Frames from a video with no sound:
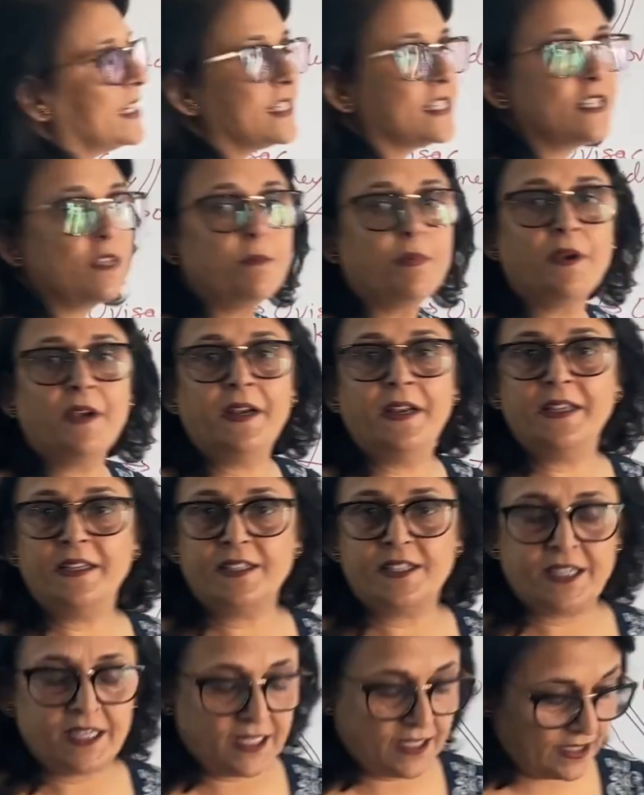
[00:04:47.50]
is the breeding
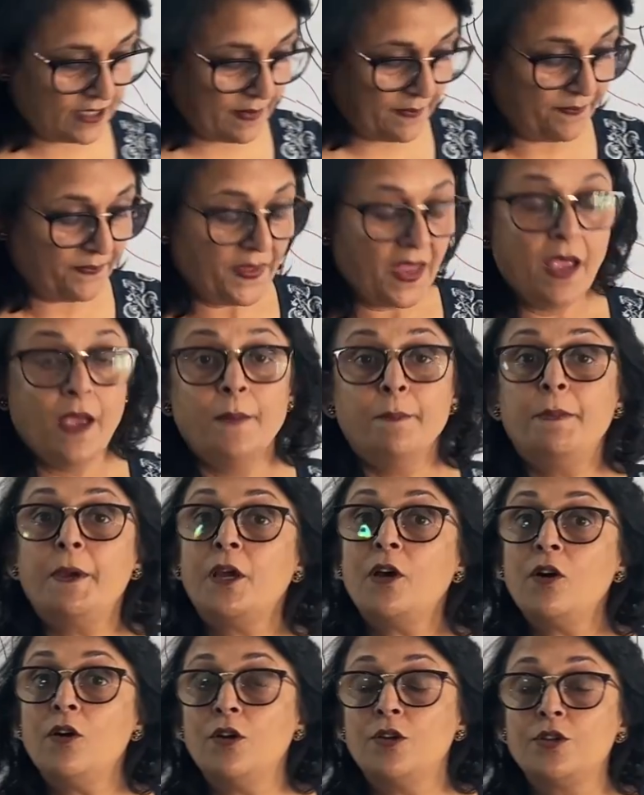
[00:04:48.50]
season,
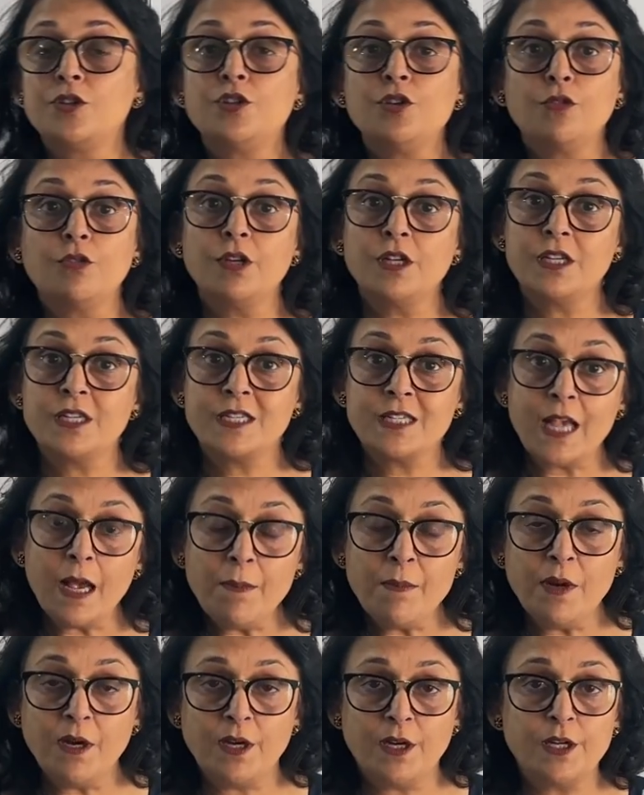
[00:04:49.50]
because during
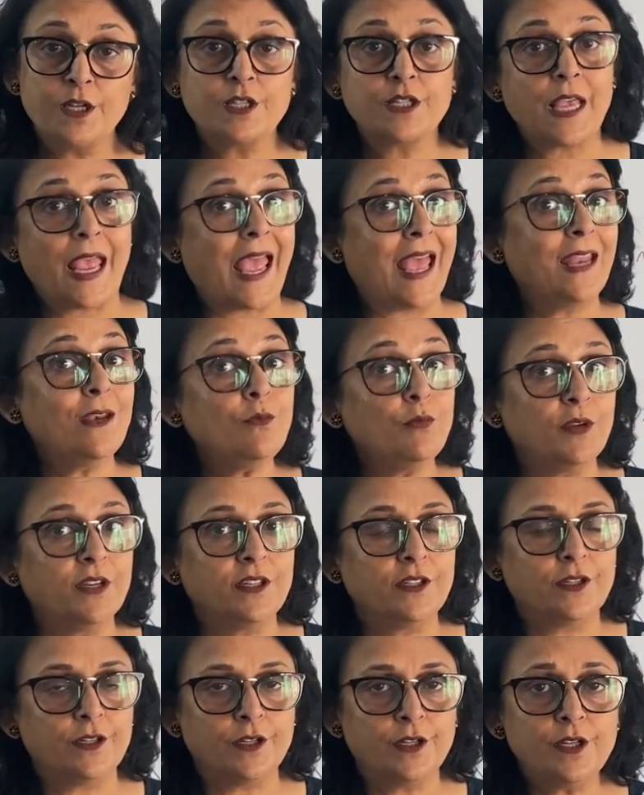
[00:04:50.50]
summers and
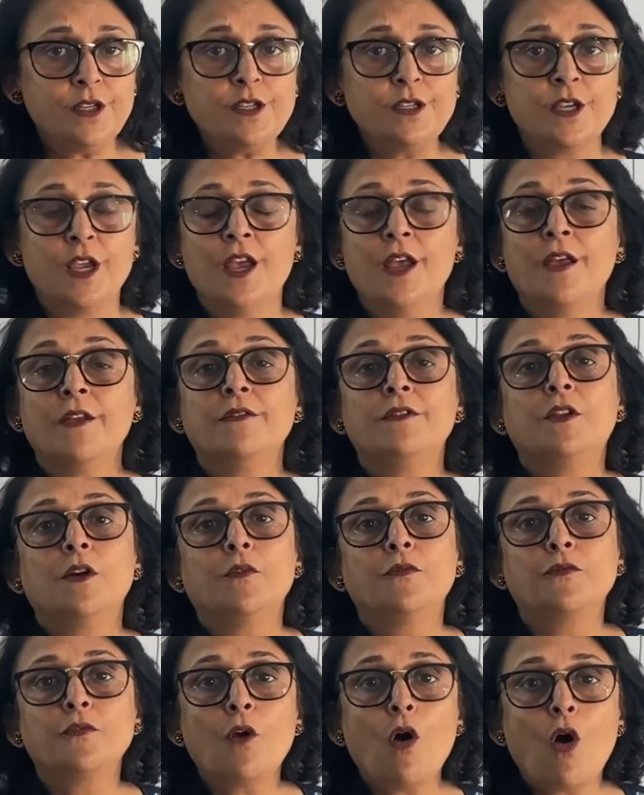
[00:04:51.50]
winters the
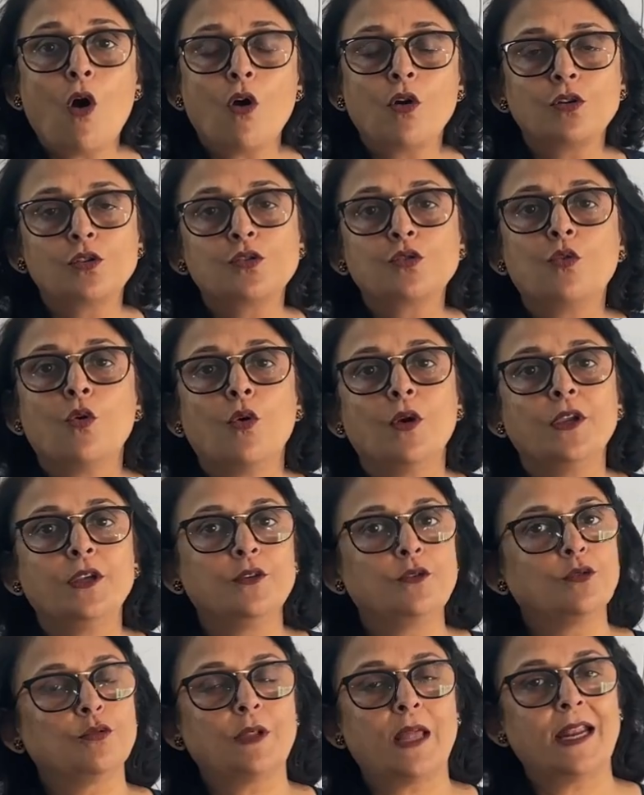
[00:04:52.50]
frogs go
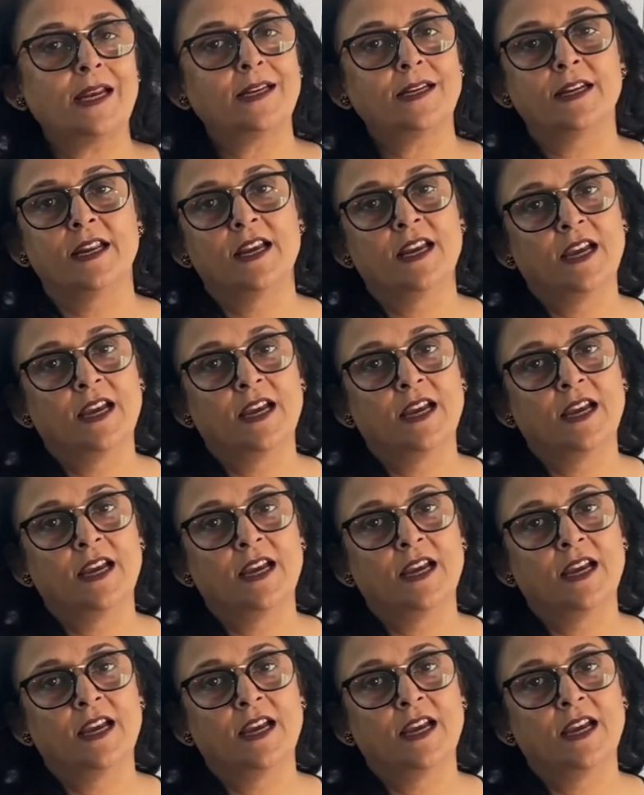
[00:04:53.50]
into that